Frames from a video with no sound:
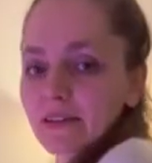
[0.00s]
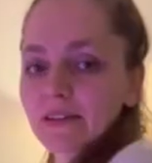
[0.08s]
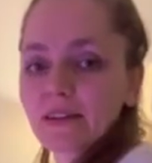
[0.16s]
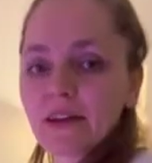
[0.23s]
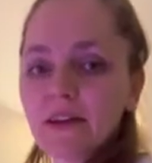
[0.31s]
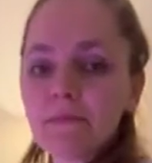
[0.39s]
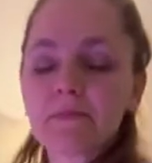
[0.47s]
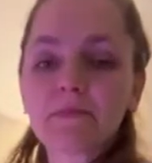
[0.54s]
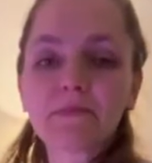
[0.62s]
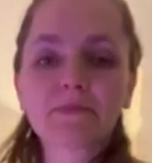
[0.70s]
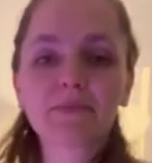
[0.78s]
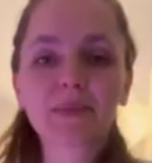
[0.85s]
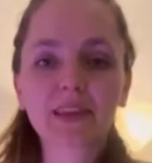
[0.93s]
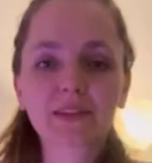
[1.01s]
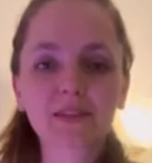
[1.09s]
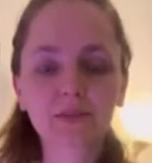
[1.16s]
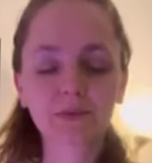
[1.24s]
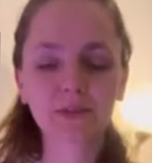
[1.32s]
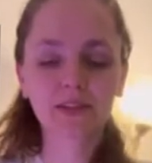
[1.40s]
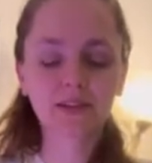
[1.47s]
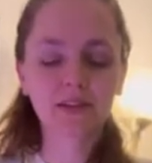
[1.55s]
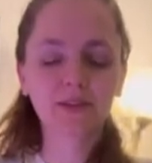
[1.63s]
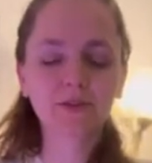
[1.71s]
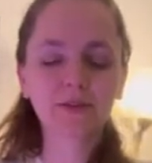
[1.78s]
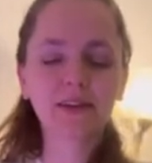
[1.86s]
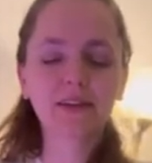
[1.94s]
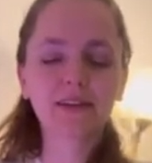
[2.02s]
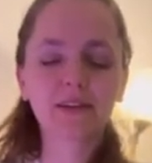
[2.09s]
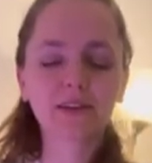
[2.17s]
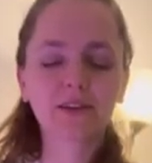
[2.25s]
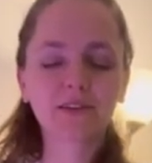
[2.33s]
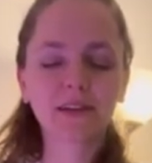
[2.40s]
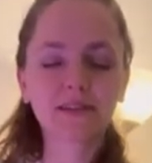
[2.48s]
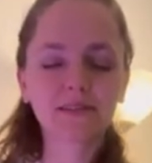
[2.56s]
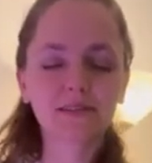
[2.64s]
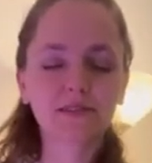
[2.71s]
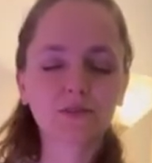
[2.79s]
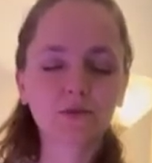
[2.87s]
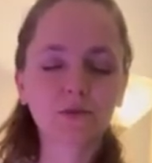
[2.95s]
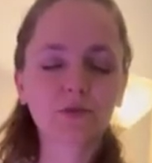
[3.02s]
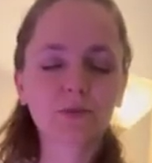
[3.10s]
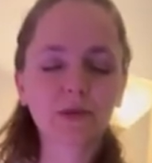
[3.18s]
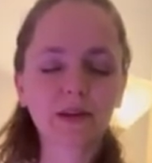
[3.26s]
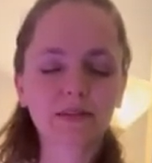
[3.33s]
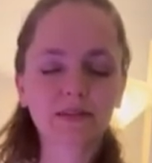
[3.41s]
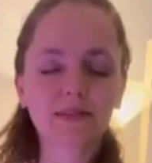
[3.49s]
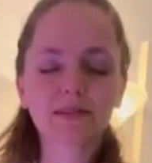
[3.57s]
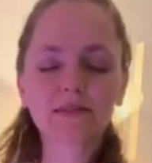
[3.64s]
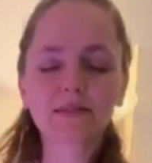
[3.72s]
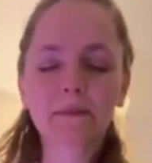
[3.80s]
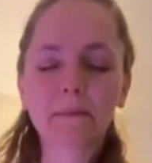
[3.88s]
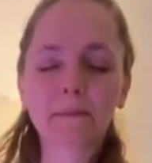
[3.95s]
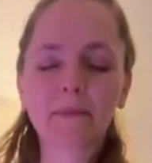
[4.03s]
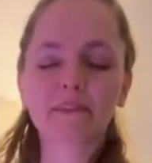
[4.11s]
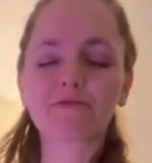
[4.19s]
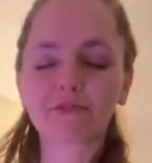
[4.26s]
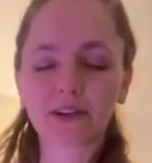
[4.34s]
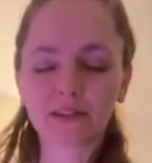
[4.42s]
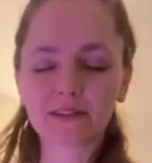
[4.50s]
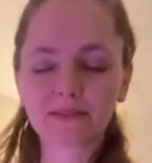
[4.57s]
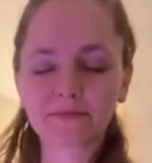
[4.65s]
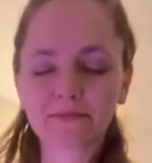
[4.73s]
Okay, so we're gonna go ahead and cleanse the solar plexus front.